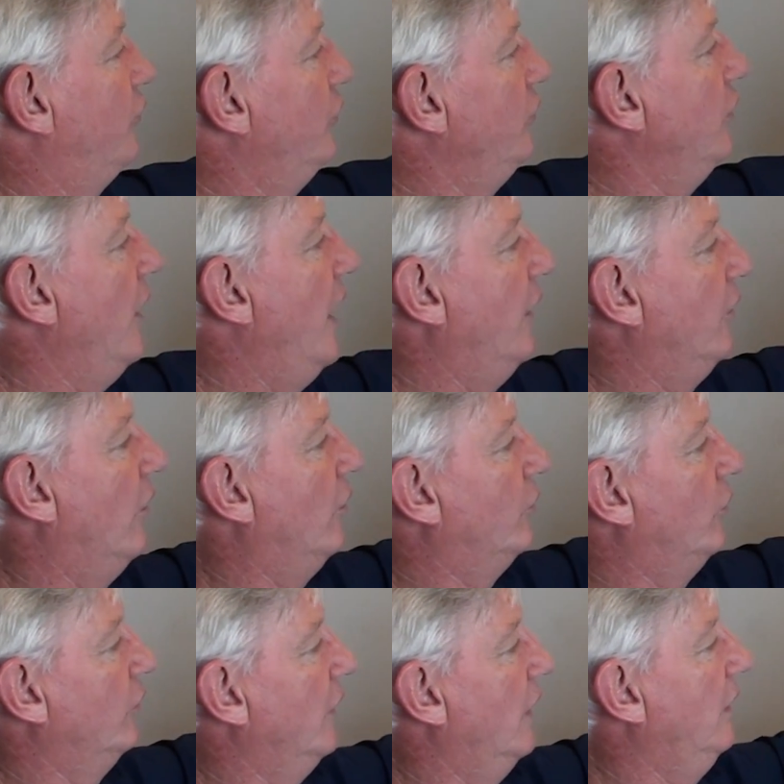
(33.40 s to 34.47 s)
through your
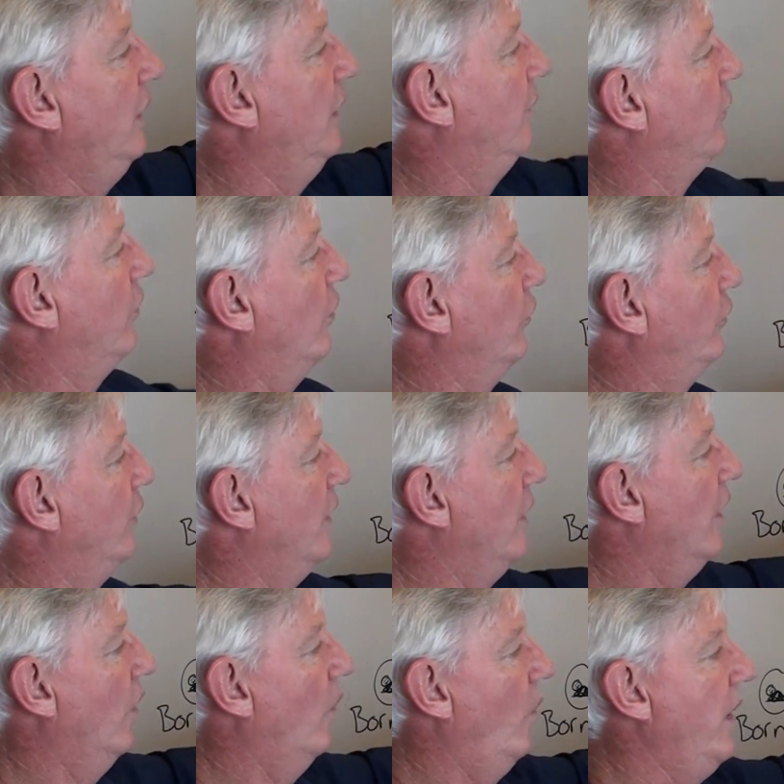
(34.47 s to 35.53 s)
adulthood, and then of course
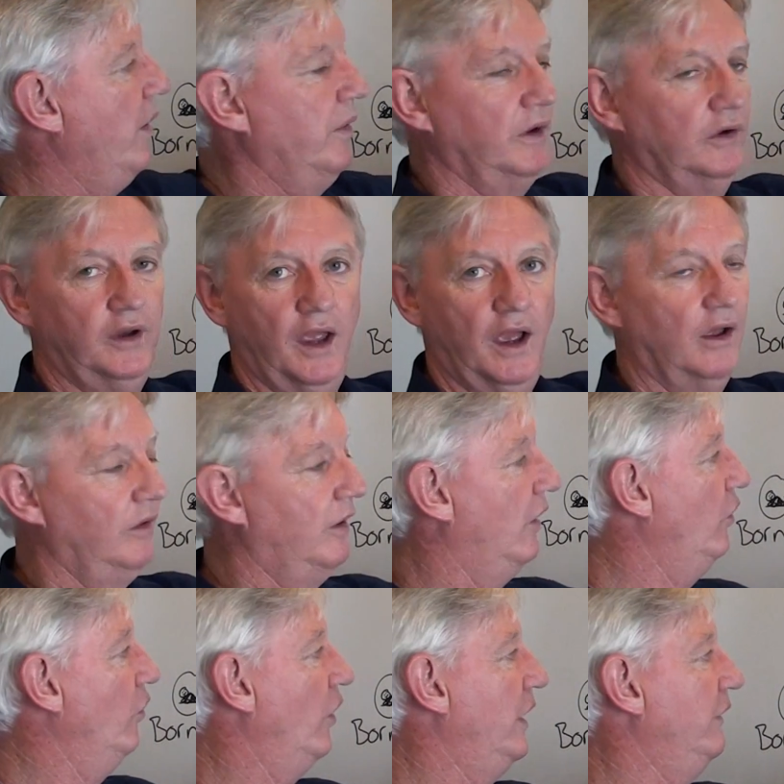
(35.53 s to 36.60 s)
wearing down.
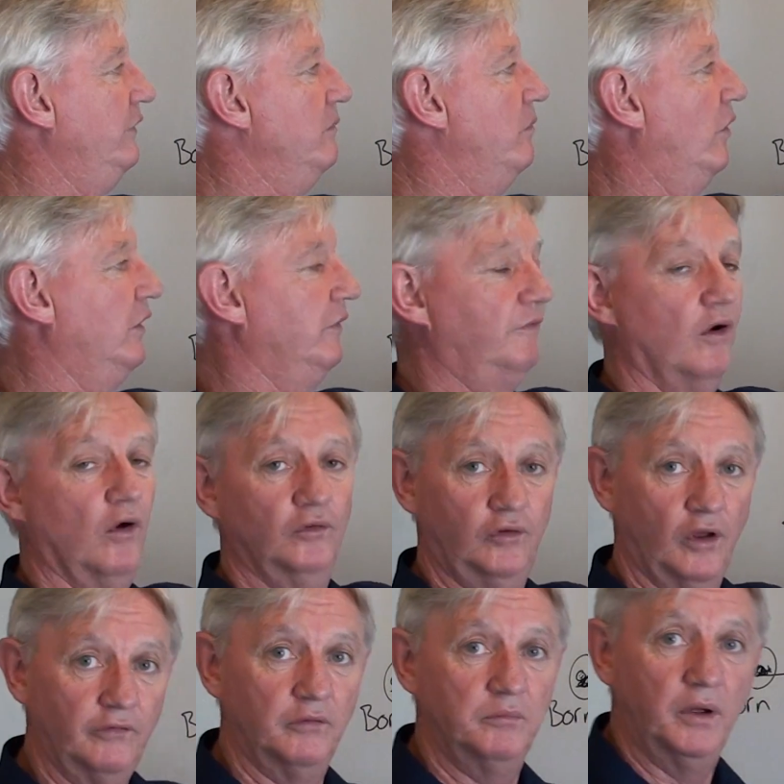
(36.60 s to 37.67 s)
Not everybody folds
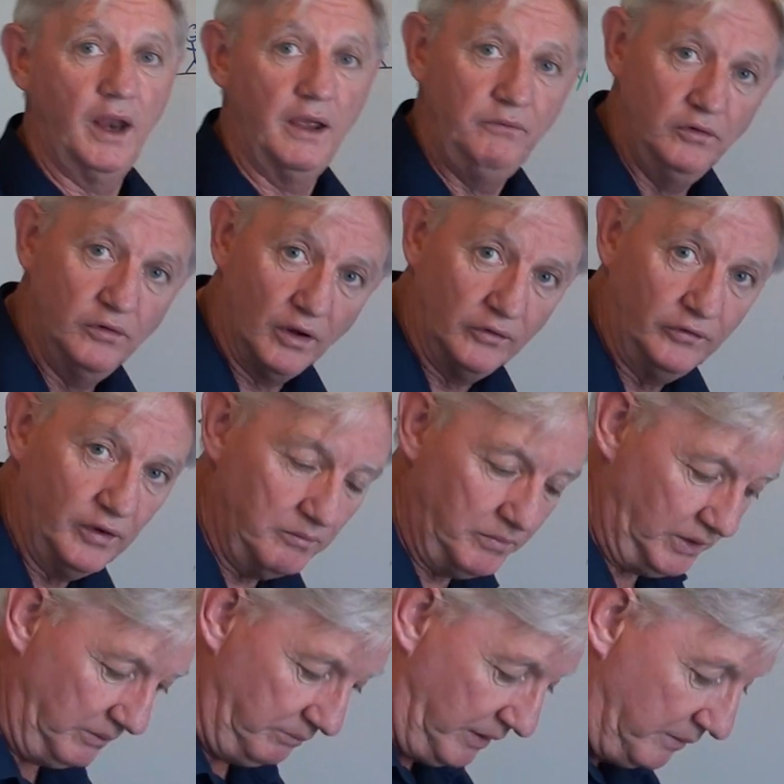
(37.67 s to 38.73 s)
over, but have you noticed how
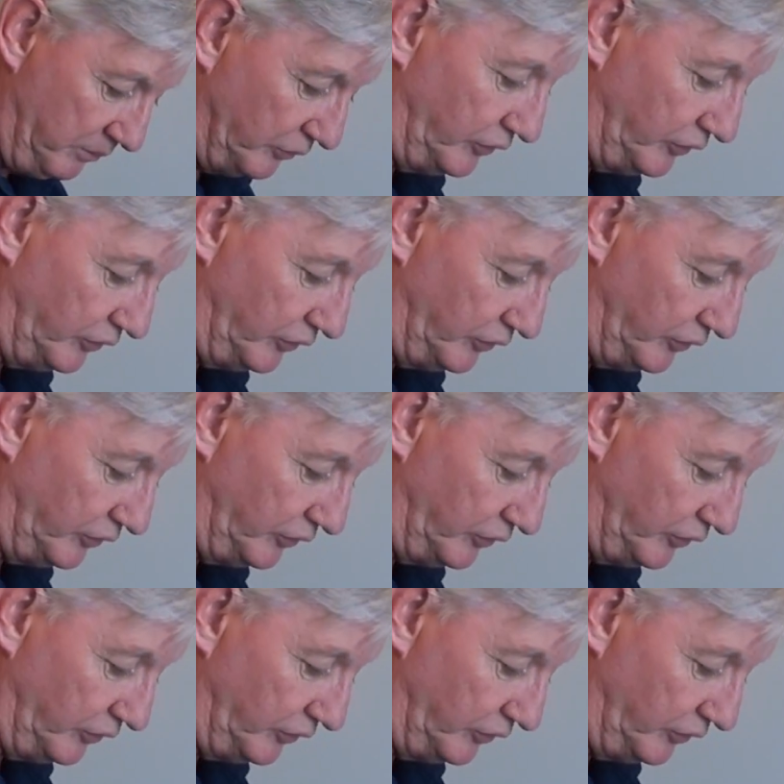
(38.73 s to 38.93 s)
many people